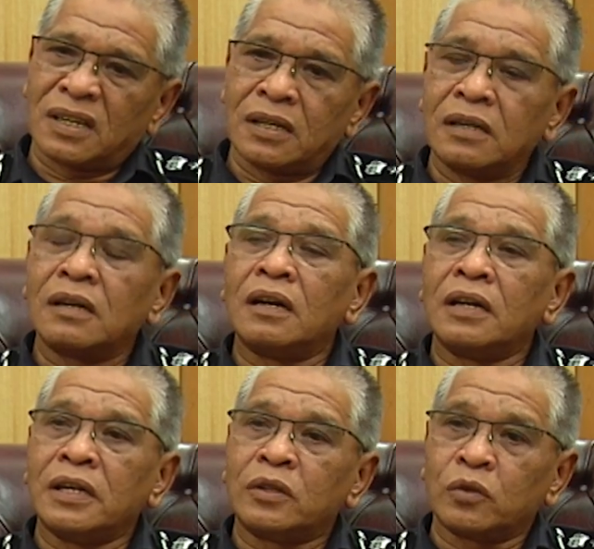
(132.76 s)
in
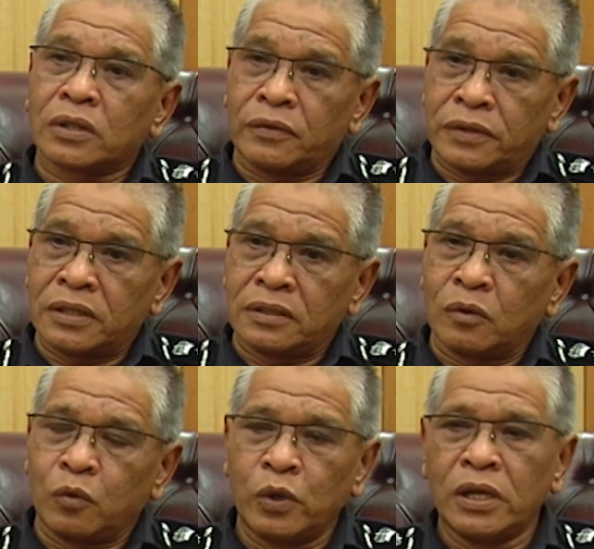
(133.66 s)
early 2000,
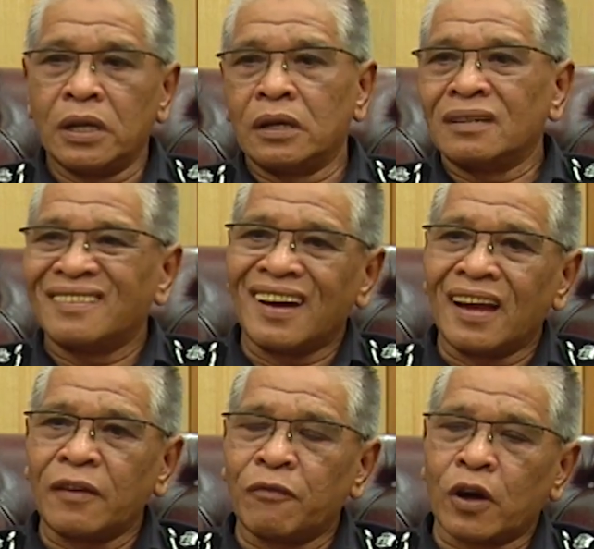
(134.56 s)
we
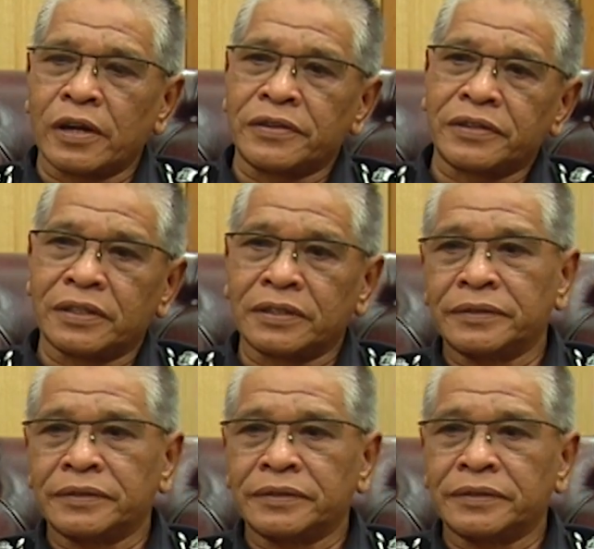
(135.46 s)
refocus